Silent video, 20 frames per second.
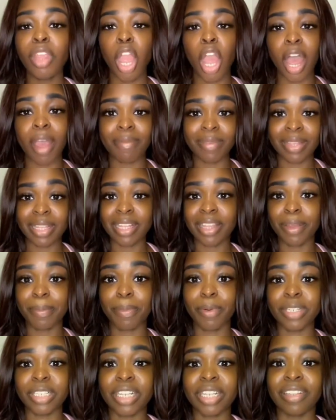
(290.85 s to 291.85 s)
obviously their
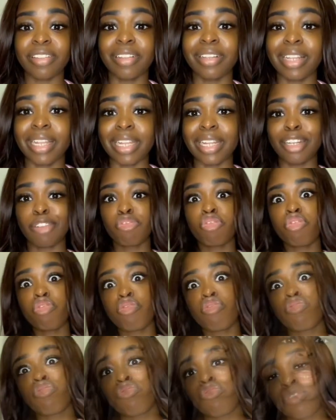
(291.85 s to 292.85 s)
portions are like,
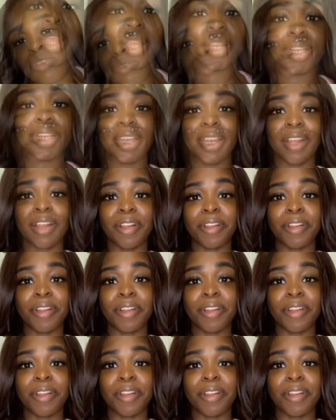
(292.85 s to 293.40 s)
and